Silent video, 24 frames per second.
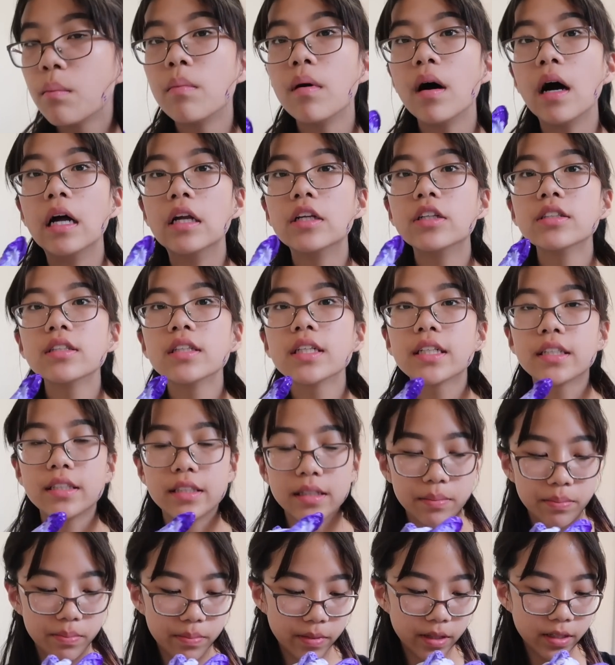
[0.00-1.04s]
but I just like
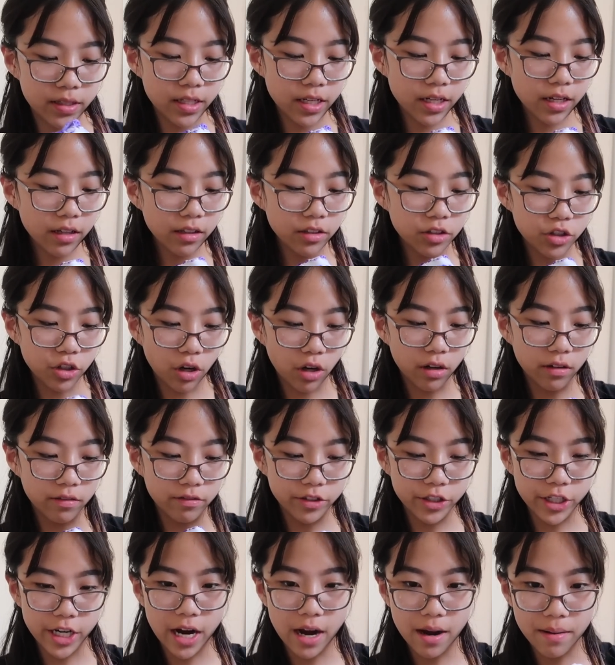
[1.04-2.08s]
dip, it's like a jar
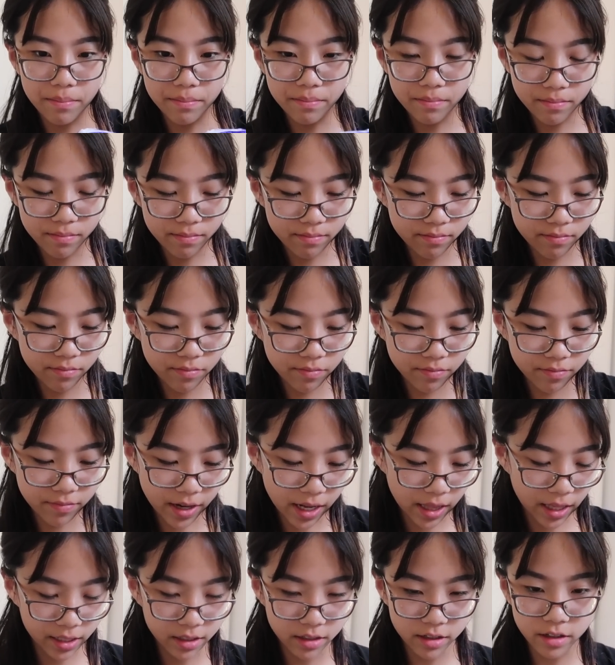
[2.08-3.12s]
of jam.
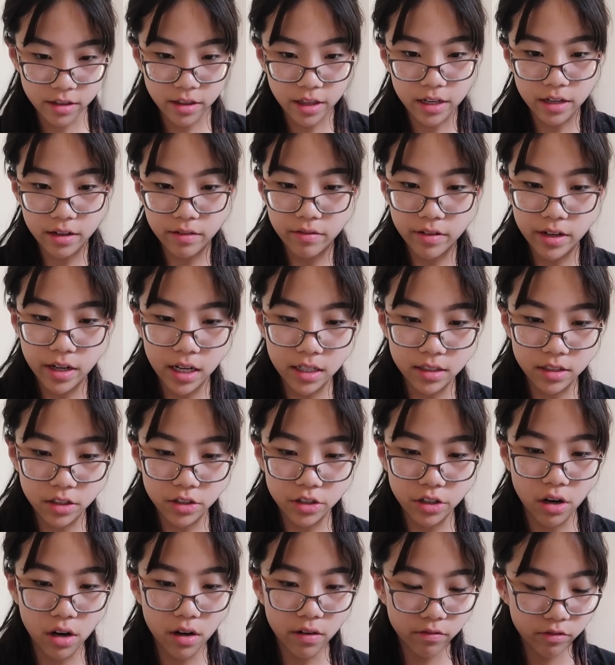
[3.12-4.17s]
I like to think of it as a
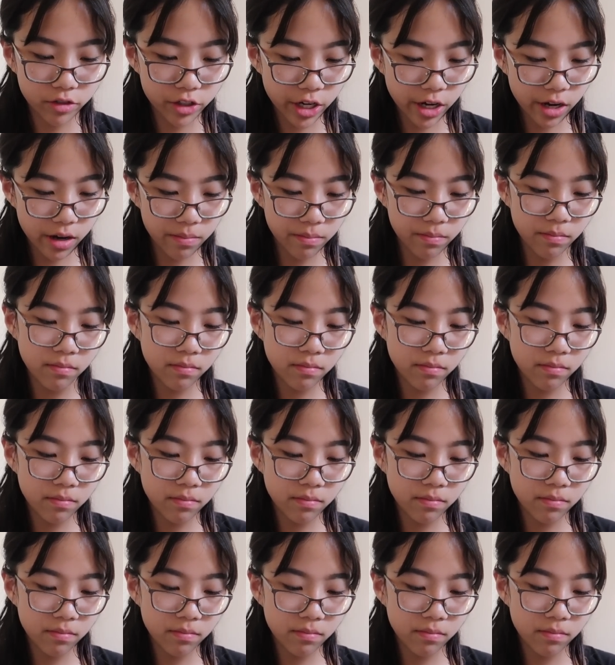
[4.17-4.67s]
jar of jam.